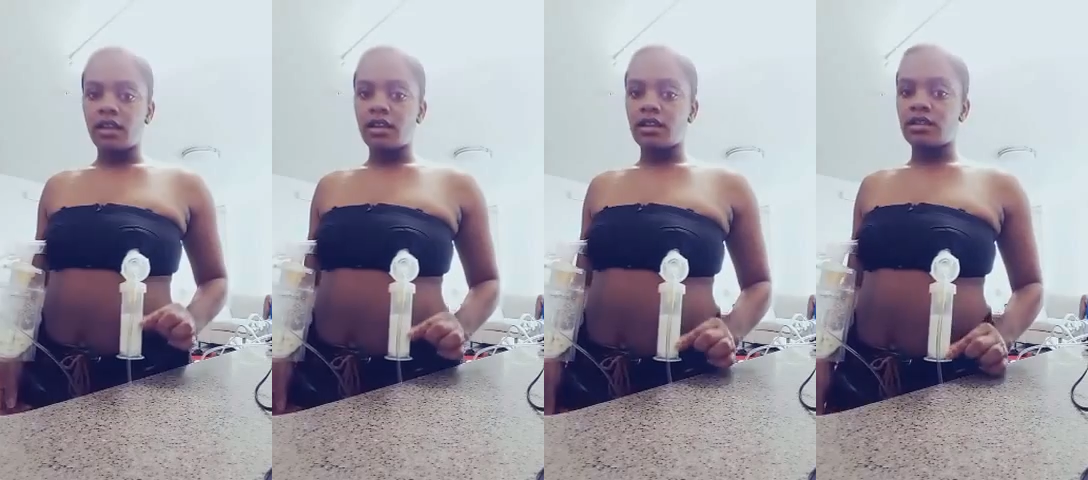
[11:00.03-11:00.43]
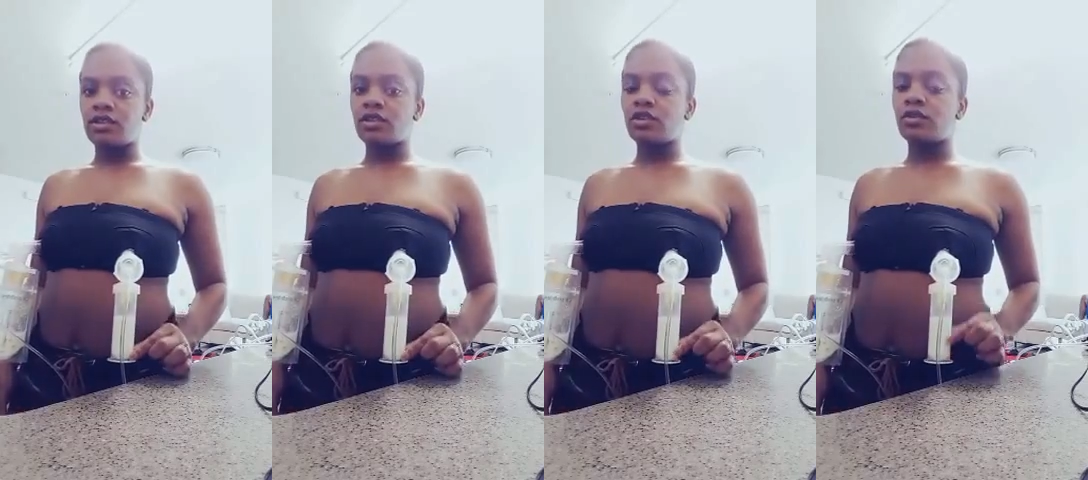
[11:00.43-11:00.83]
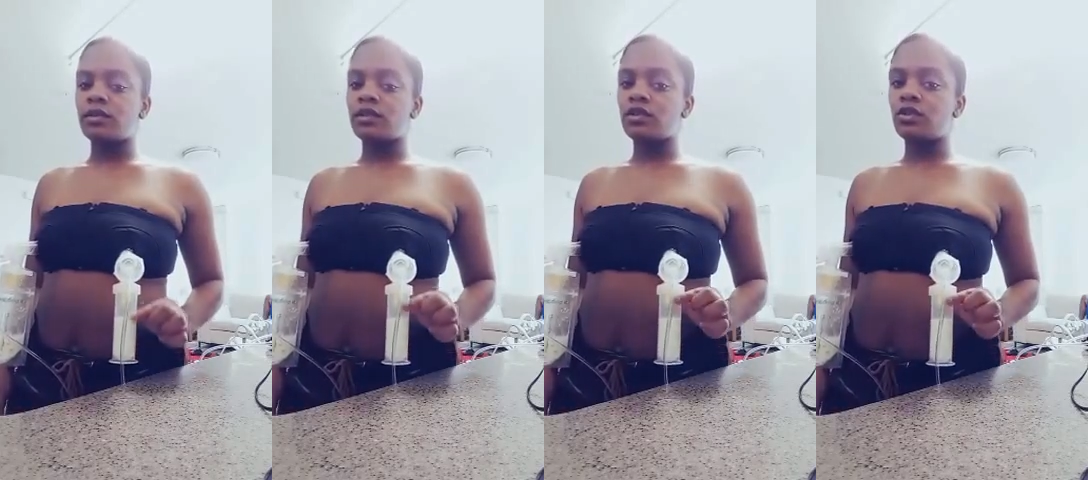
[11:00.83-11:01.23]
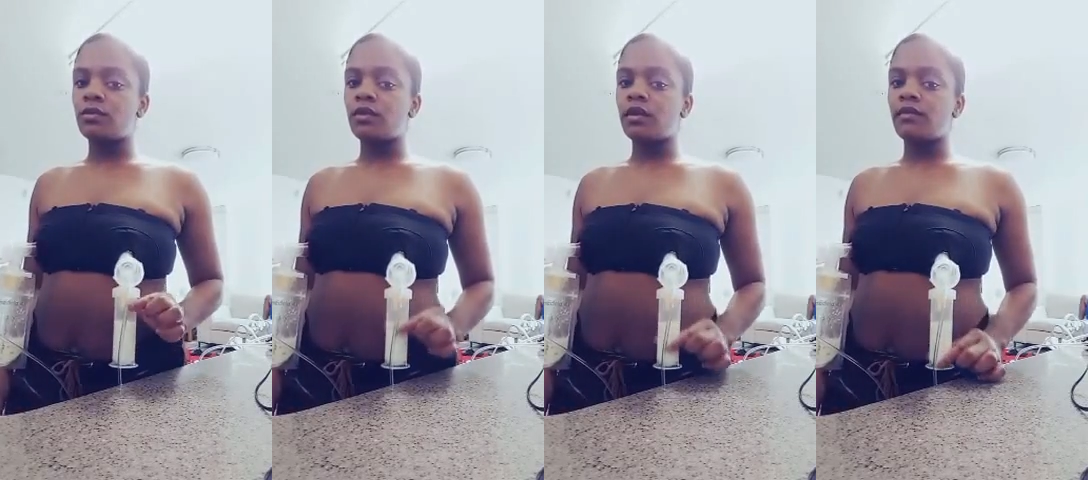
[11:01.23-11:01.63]
This tube is
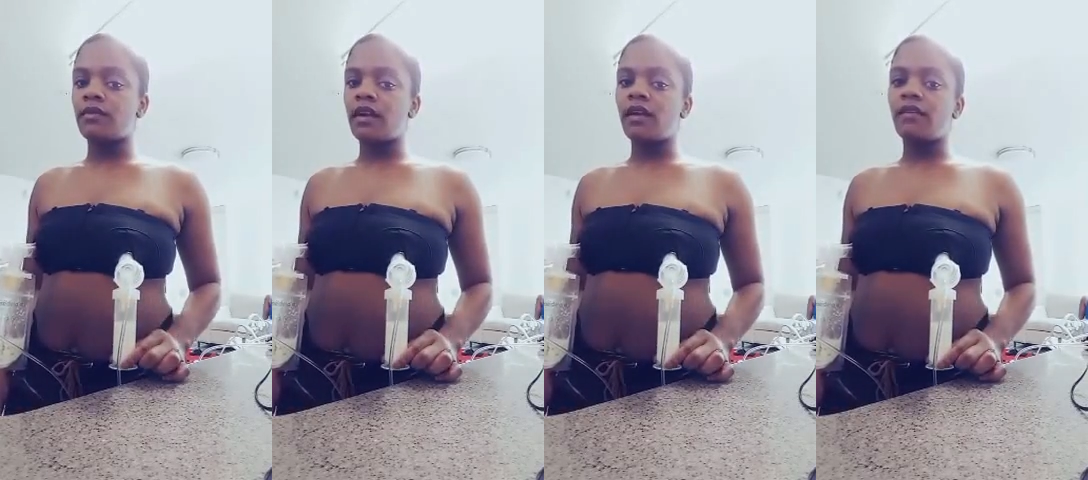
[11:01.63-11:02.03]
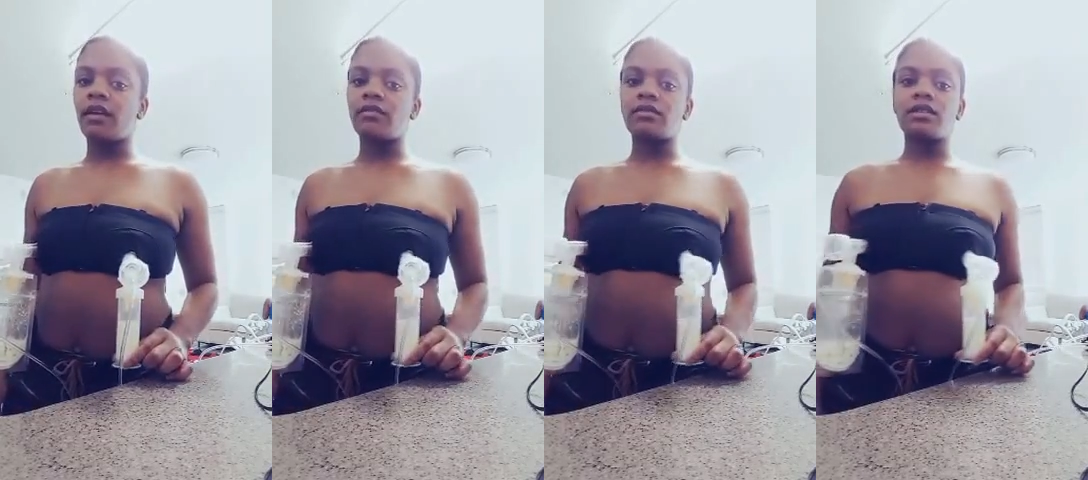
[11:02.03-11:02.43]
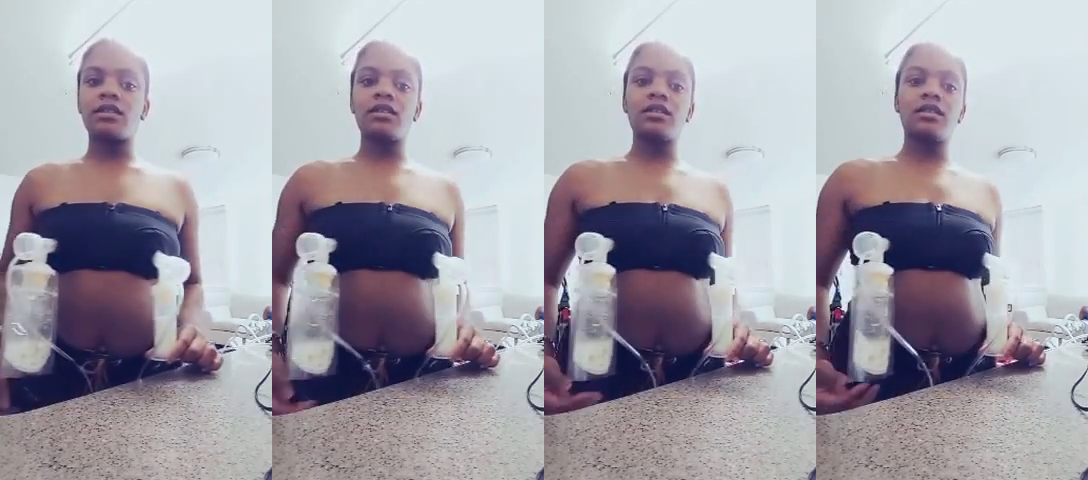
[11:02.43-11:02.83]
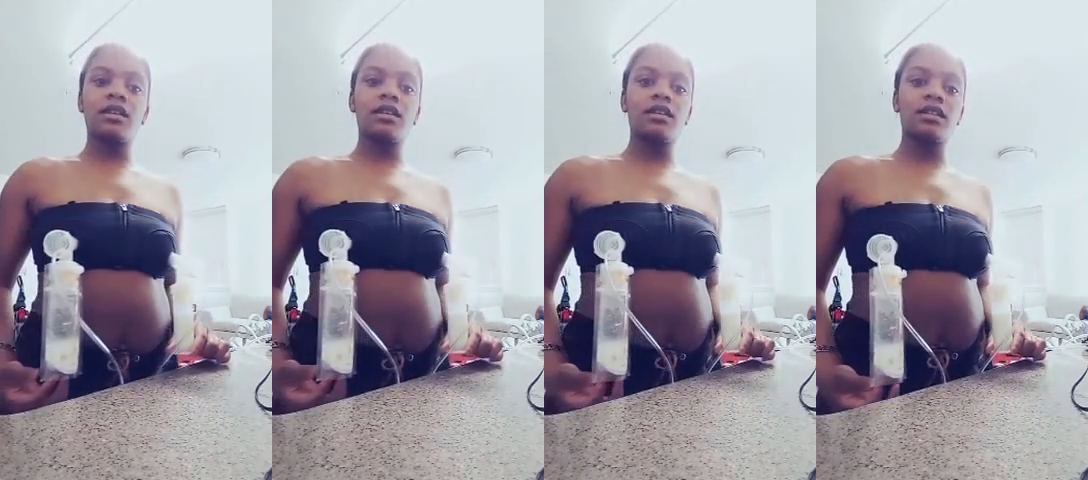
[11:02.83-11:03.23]
2.5 ounces
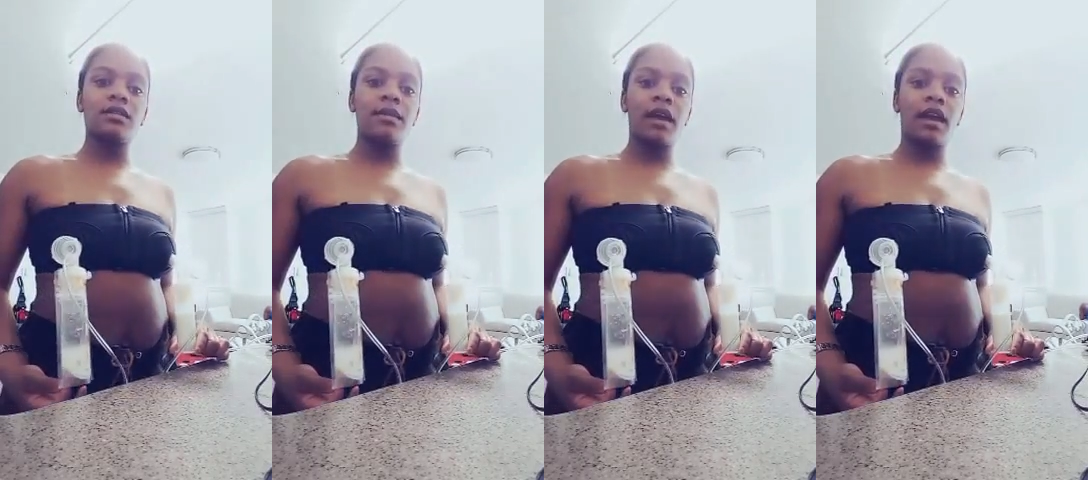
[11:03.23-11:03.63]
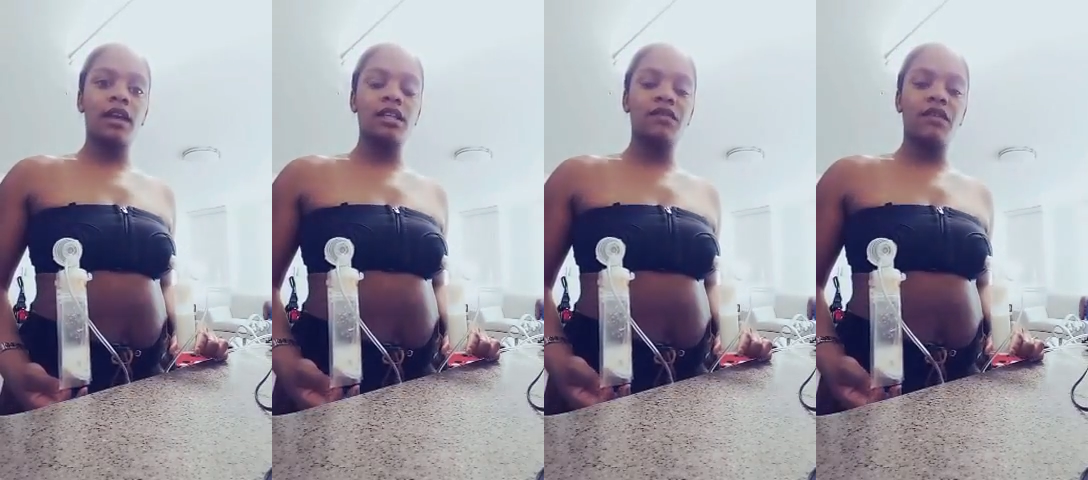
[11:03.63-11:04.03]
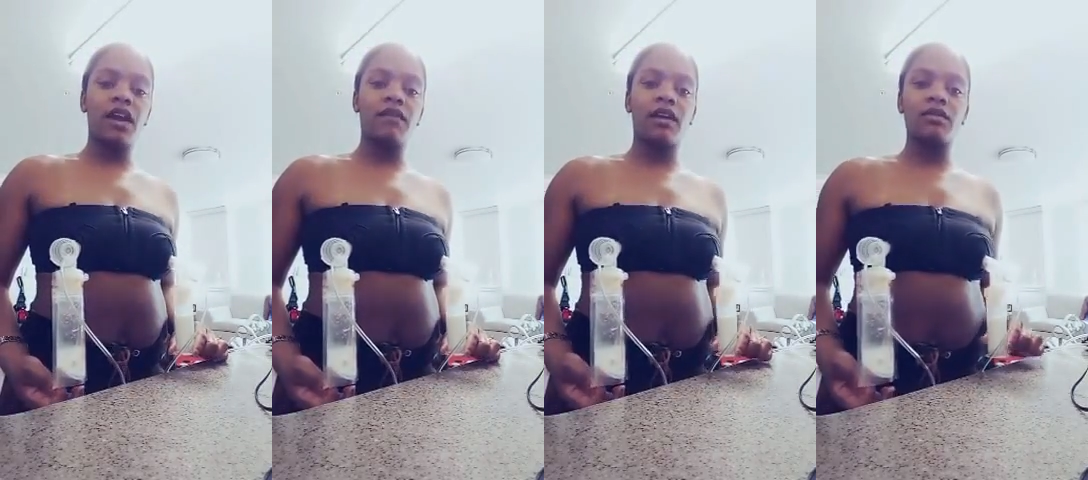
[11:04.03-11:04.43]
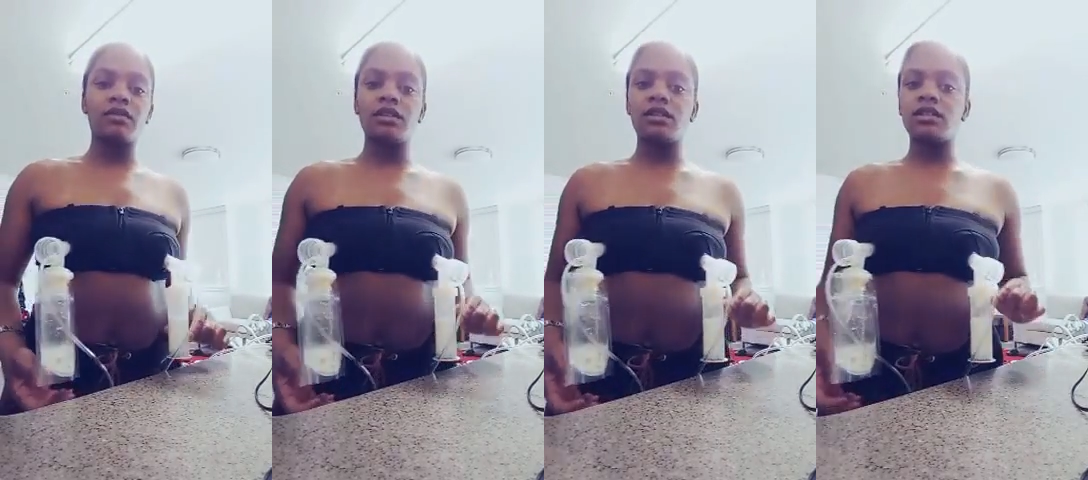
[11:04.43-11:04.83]
and this bag is 5
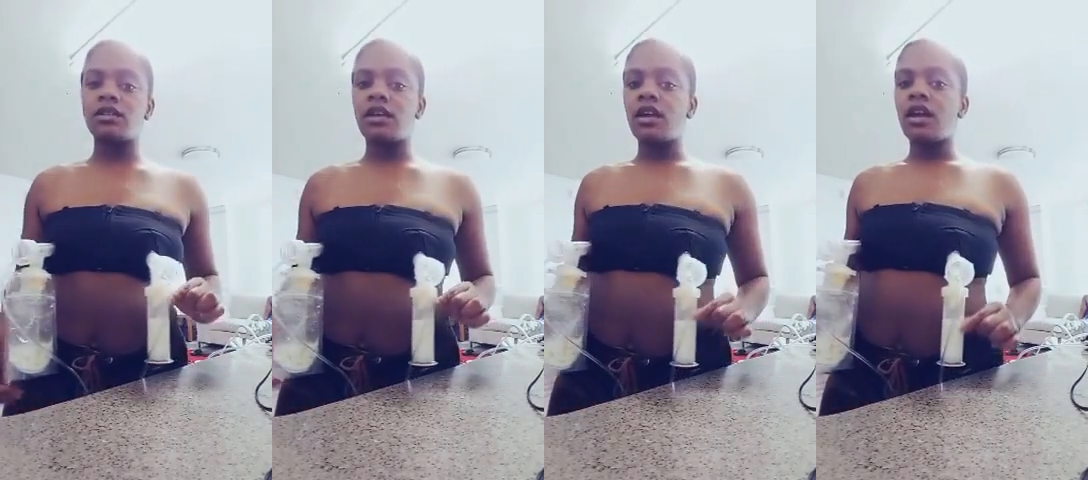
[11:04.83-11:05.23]
ounces.